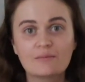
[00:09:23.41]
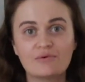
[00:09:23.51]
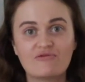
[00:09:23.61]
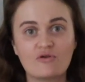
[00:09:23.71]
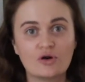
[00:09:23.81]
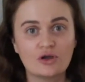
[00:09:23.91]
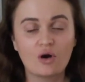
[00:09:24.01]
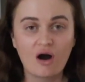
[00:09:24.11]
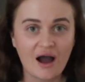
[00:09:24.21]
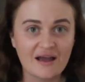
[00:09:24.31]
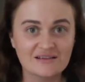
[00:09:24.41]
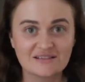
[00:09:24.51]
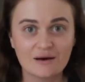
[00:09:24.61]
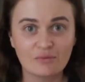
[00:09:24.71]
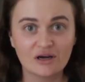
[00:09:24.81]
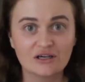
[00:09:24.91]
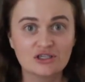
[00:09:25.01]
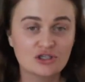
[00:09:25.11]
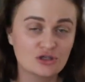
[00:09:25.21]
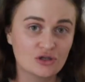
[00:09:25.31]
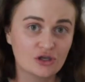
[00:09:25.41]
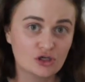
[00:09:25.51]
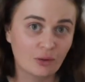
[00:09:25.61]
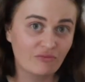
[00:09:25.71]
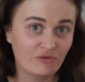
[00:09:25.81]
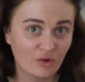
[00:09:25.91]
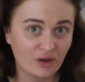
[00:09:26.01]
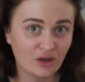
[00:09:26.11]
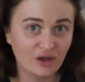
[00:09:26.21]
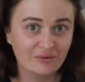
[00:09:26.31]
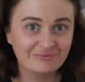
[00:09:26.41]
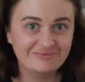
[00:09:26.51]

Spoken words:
before you hire someone to do the job for you.